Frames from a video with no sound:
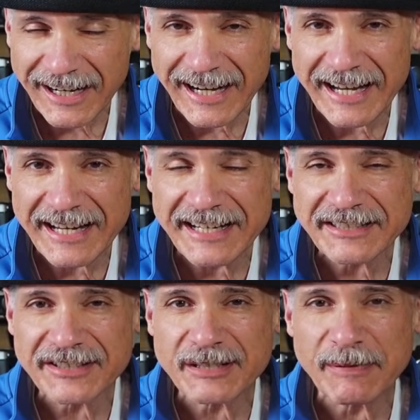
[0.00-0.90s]
I
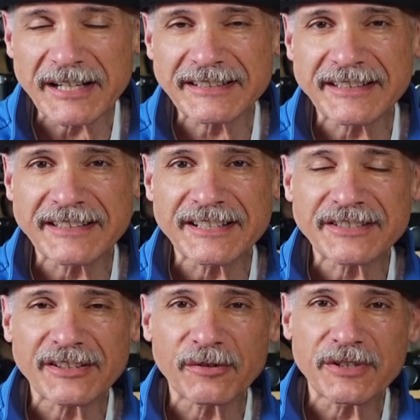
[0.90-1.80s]
suspect that
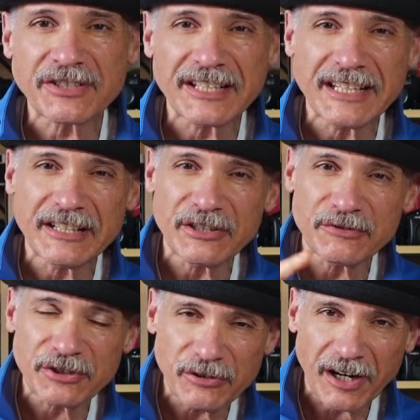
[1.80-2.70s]
this Arista
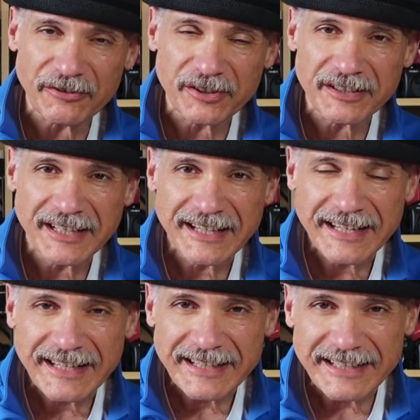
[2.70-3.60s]
EDU 200
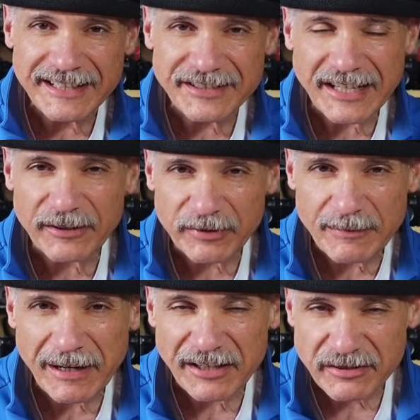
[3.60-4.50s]
is a
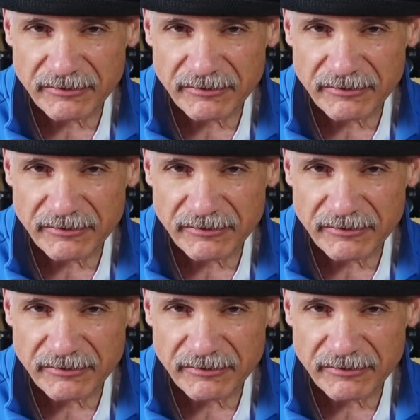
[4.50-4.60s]
rebadged